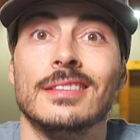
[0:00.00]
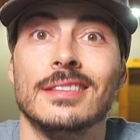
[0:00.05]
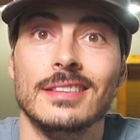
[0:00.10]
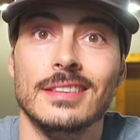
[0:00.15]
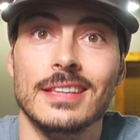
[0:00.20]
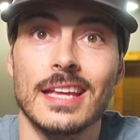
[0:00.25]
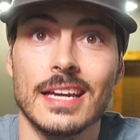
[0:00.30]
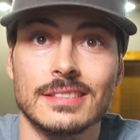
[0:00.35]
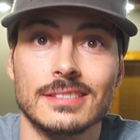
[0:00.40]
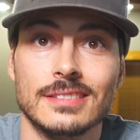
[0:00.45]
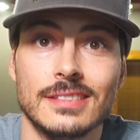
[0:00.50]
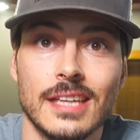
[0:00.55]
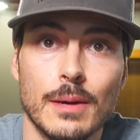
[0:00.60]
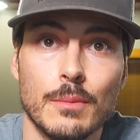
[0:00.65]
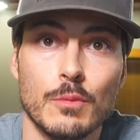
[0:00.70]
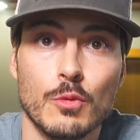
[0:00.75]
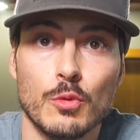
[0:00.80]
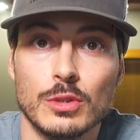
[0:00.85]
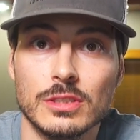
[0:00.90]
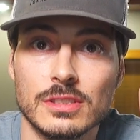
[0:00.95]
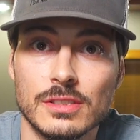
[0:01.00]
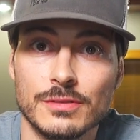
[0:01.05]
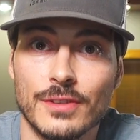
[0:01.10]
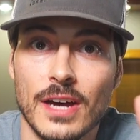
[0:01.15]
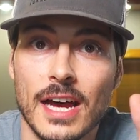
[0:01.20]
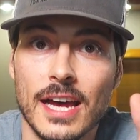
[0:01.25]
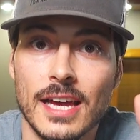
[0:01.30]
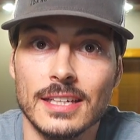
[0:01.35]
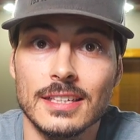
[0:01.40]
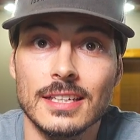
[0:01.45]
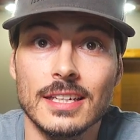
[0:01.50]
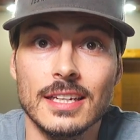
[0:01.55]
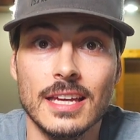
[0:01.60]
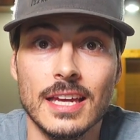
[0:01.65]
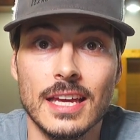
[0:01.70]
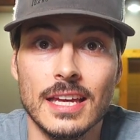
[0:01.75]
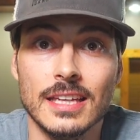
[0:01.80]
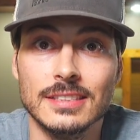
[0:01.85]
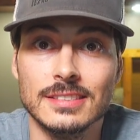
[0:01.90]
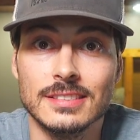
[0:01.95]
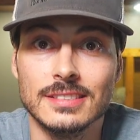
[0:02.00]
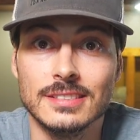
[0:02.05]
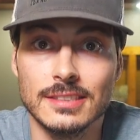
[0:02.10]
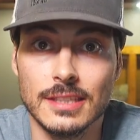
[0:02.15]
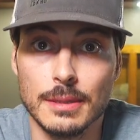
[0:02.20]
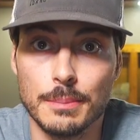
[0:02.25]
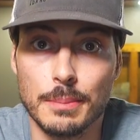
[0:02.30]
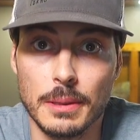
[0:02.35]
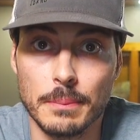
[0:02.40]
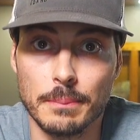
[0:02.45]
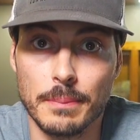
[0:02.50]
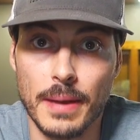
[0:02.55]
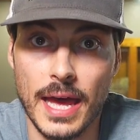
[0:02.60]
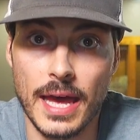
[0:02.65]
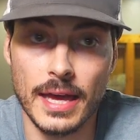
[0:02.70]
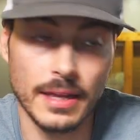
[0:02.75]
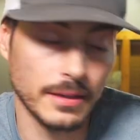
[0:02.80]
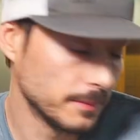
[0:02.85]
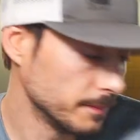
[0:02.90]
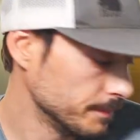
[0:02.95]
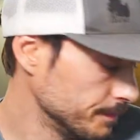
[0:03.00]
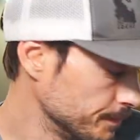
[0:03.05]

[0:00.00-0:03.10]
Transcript: Next step was to find a sleeping pad.